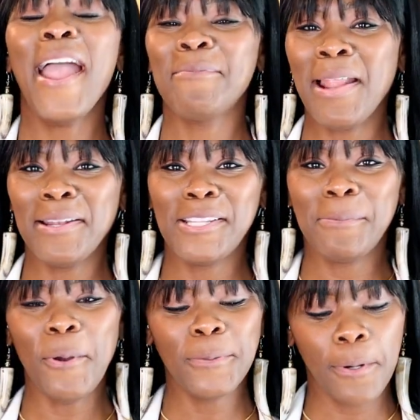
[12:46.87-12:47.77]
i am not a
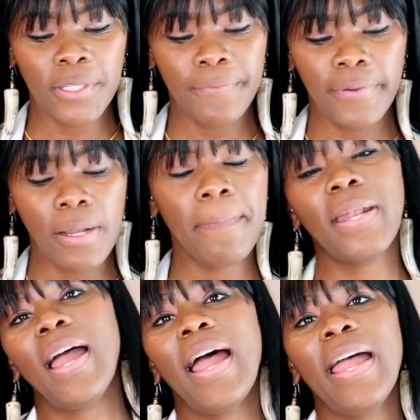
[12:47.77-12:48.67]
spokesperson for them
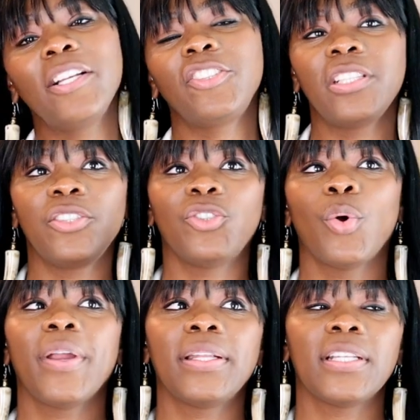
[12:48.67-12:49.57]
but I, actually
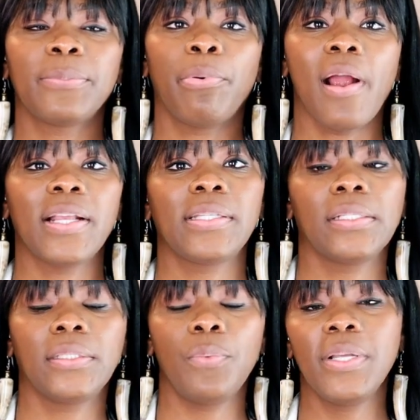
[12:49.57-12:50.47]
enjoyed this
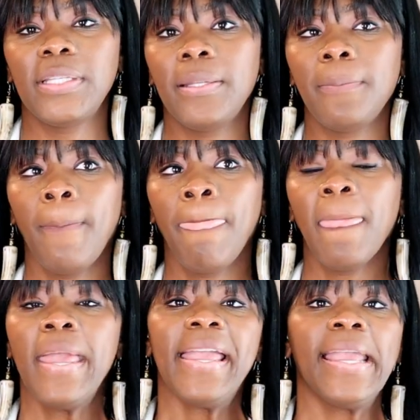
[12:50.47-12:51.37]
process it wasn't
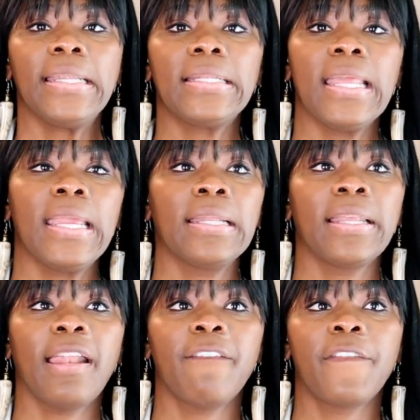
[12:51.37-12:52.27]
anything
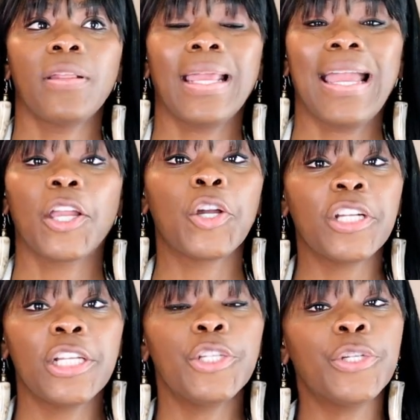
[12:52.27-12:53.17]
that i felt like i
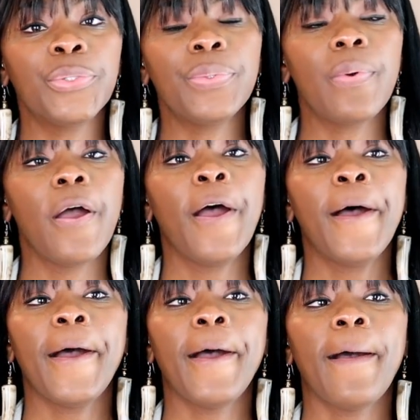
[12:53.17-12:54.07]
couldn't do
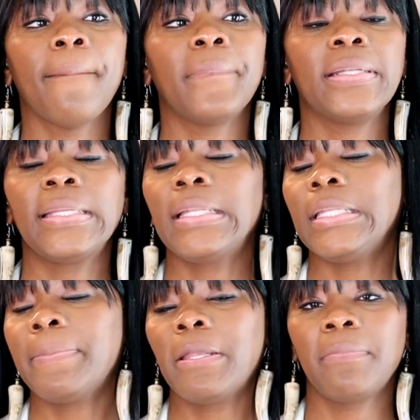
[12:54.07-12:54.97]
um, it didn't
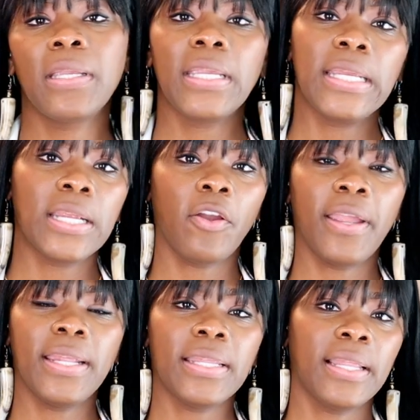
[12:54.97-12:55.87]
limit me eating or
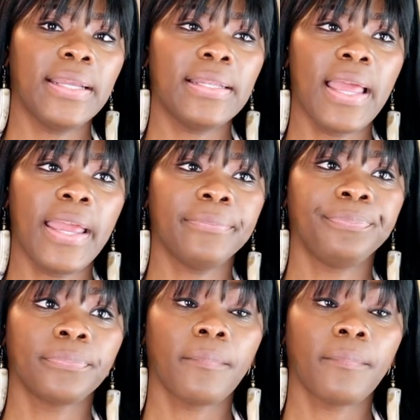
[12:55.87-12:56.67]
anything like that